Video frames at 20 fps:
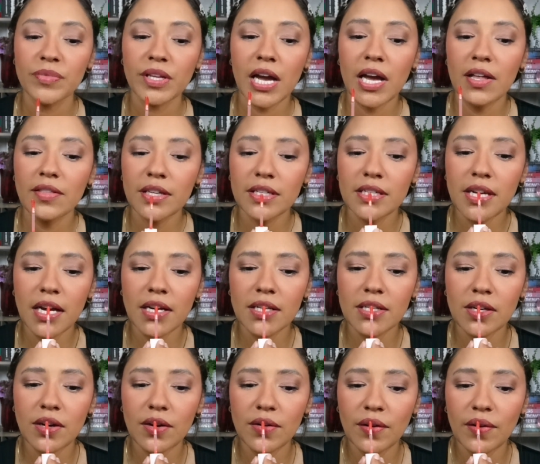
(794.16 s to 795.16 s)
And the
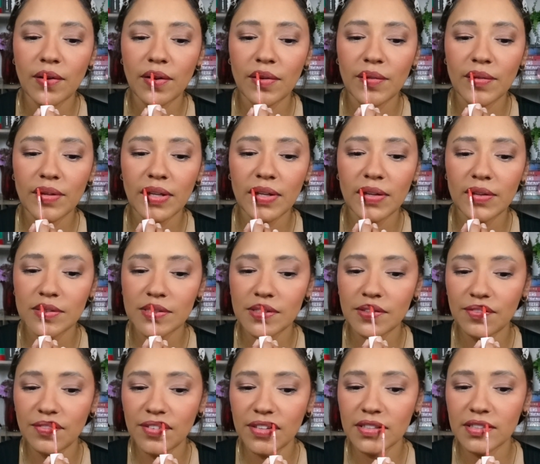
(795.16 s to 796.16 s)
texture on your lips, it also
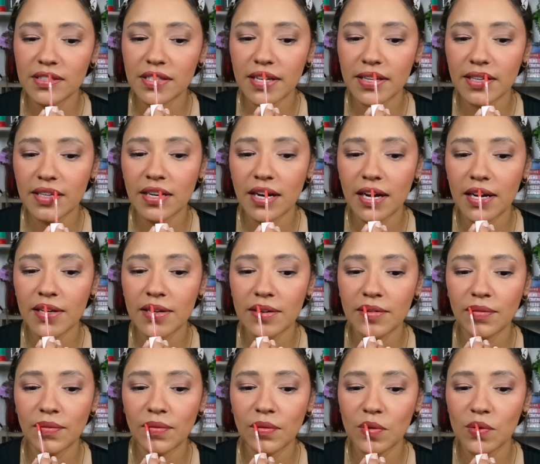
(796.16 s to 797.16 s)
feels like kind
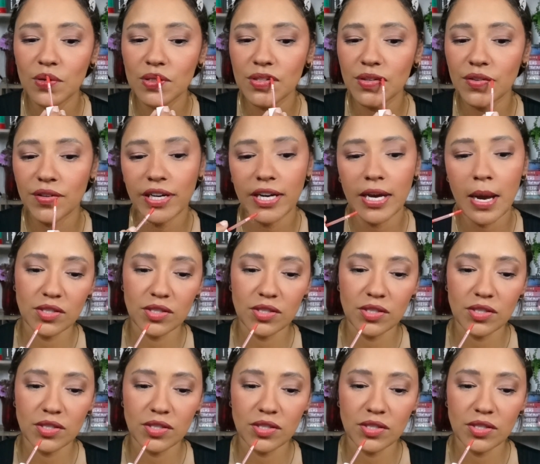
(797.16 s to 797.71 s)
of watery.